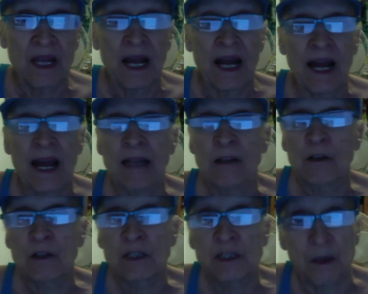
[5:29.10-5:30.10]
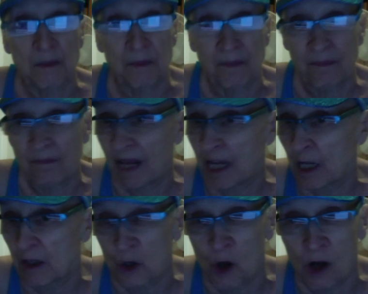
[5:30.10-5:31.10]
And there's many
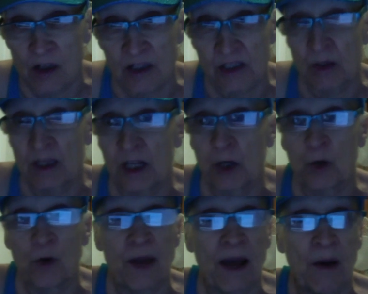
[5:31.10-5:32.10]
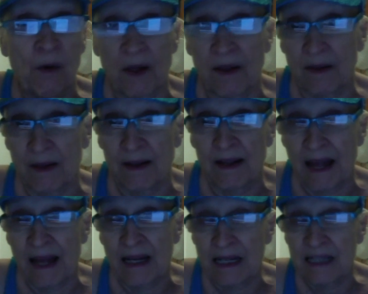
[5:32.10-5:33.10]
other doctors out there who now,
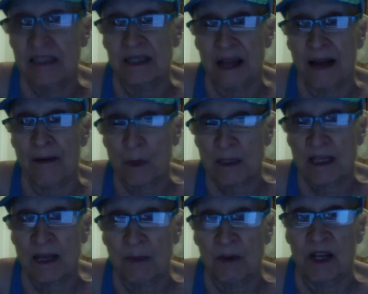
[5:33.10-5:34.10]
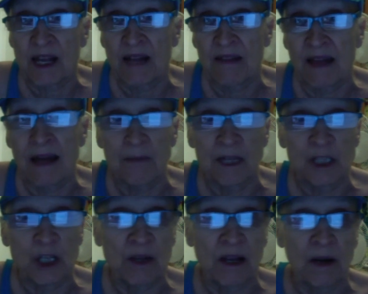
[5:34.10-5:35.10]
at least I was able to get that
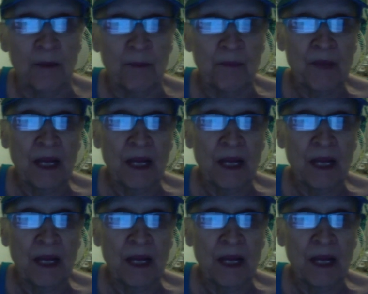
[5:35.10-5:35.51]
much out there.